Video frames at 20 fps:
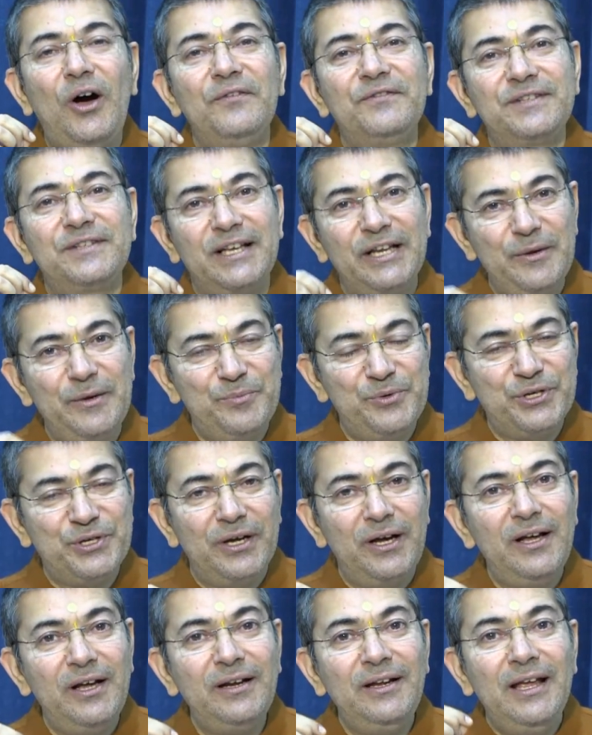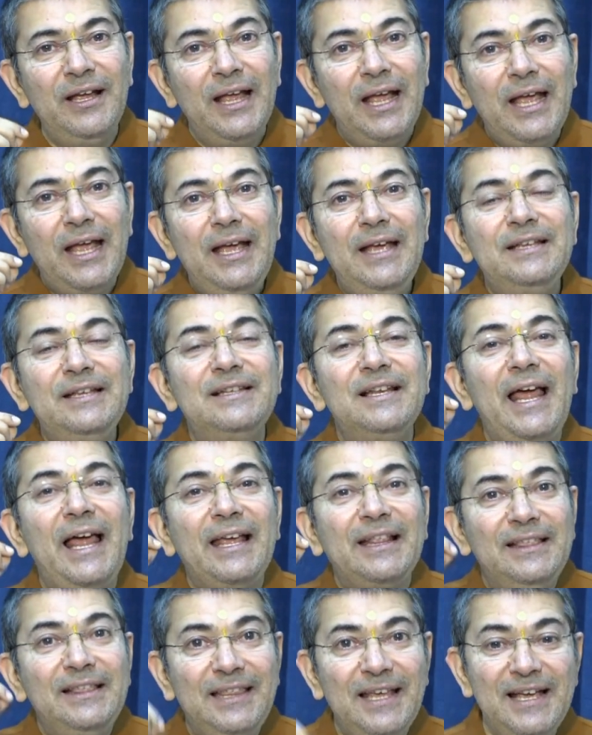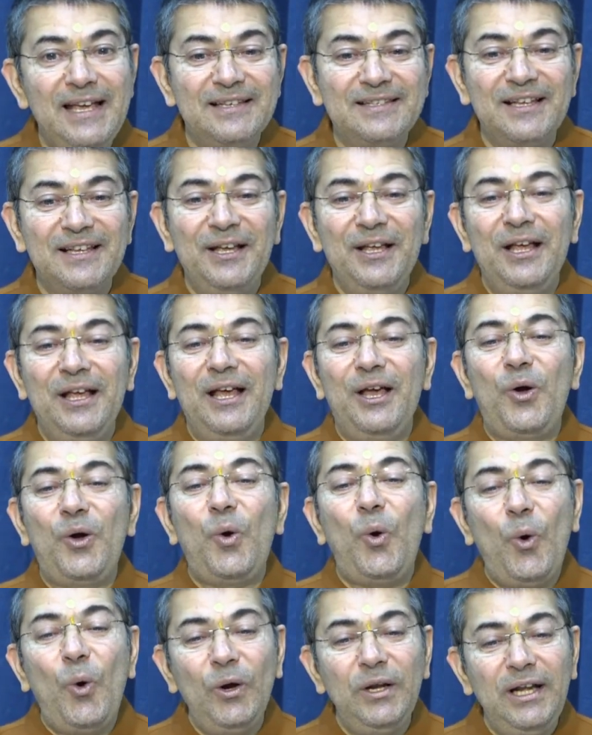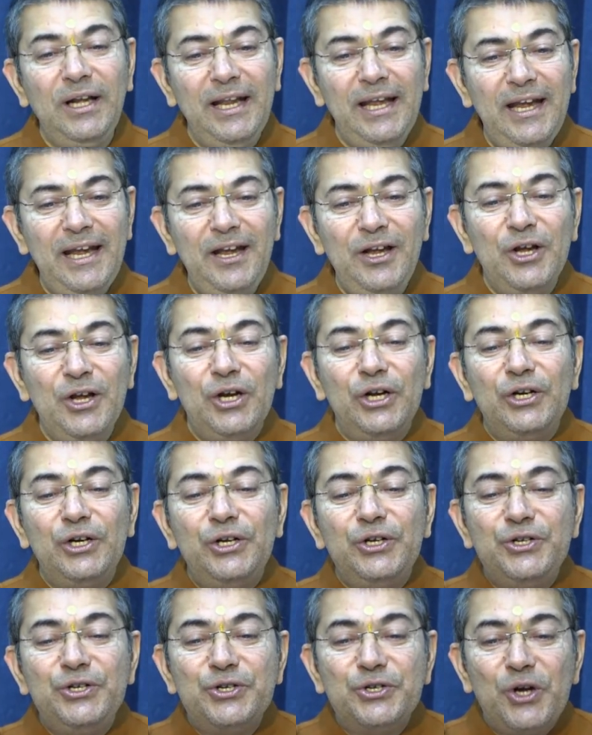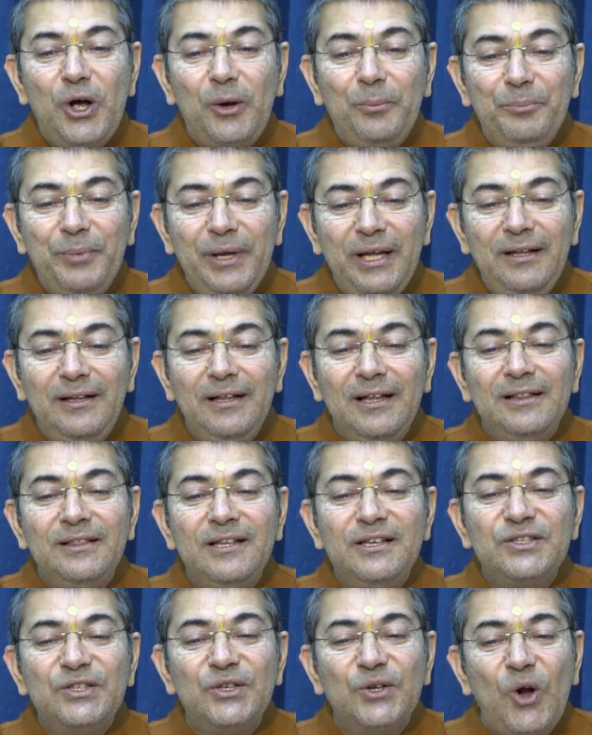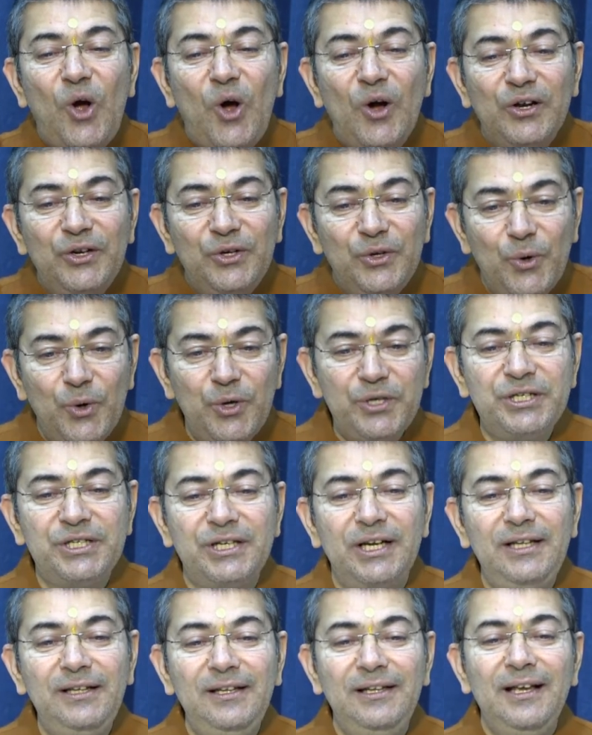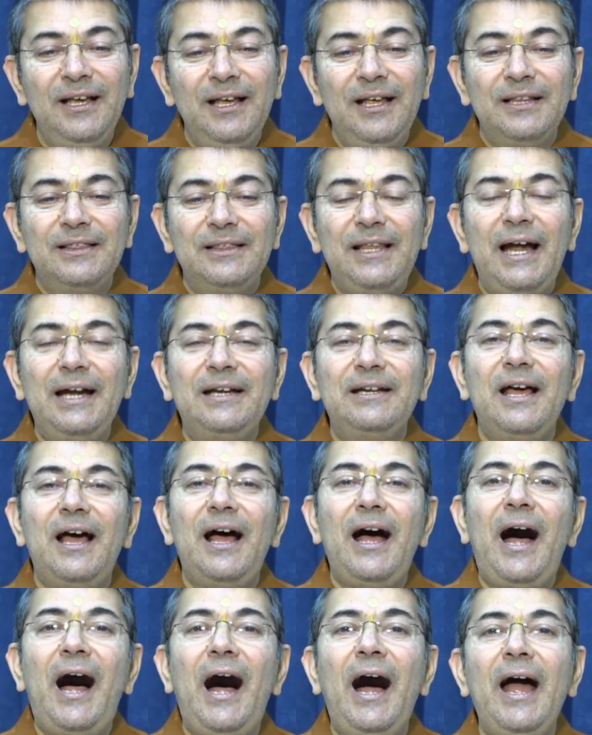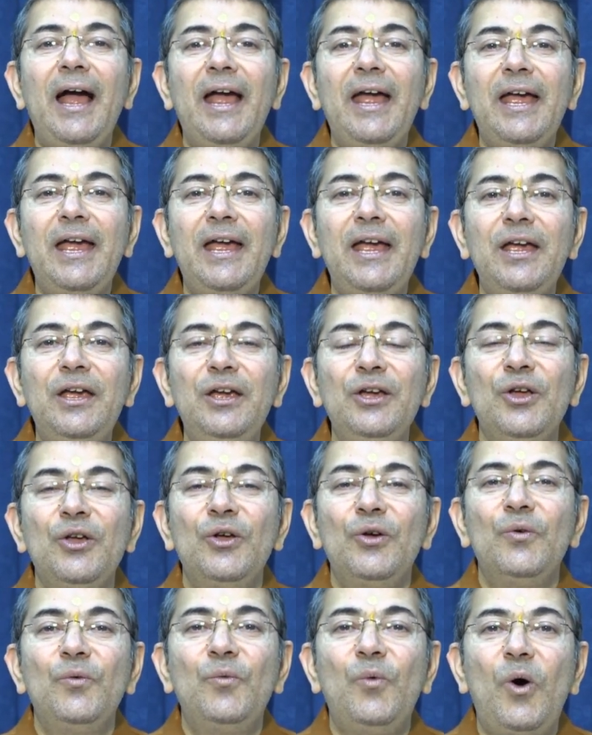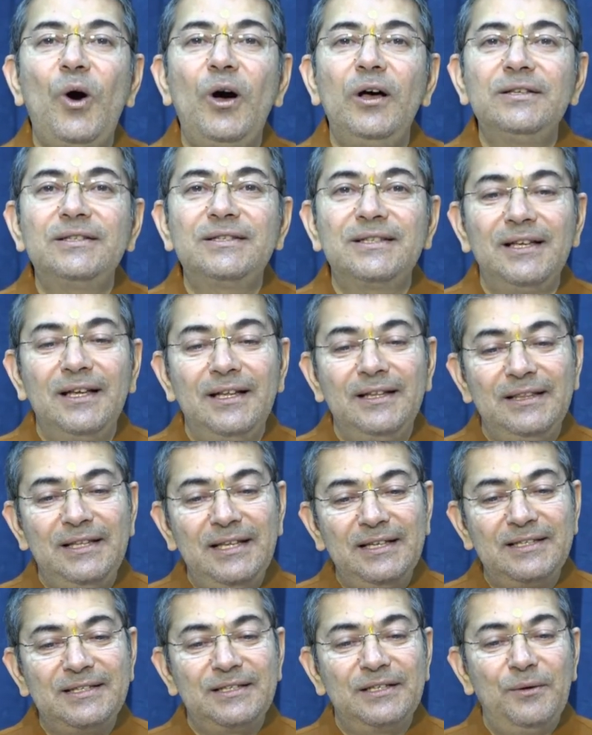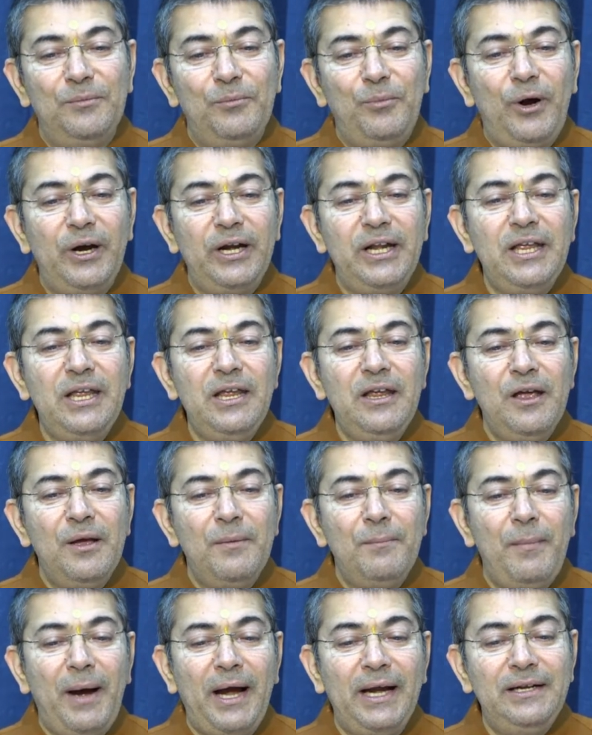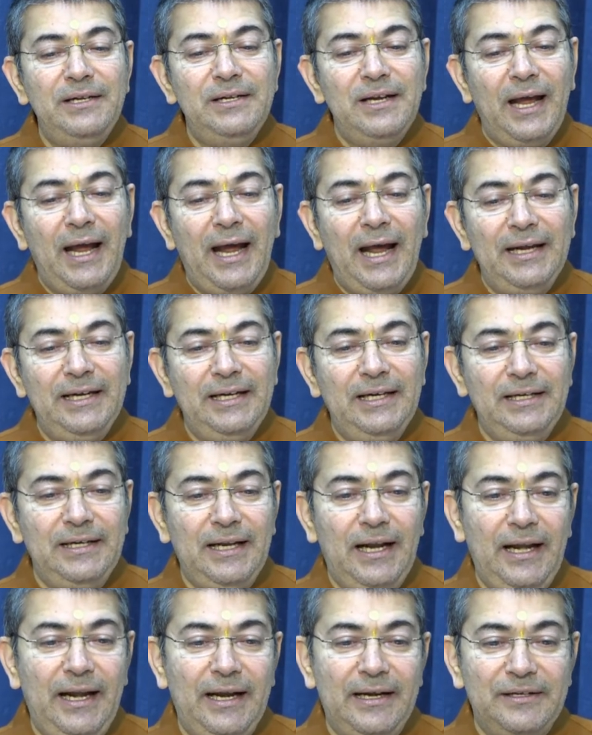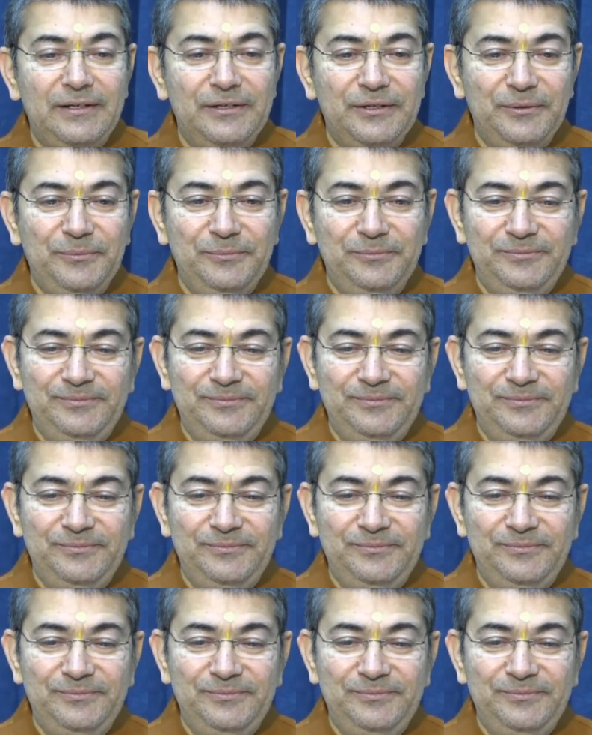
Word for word: of scripture is like this, only dropping this wrong notion that I was this body mind and intellect.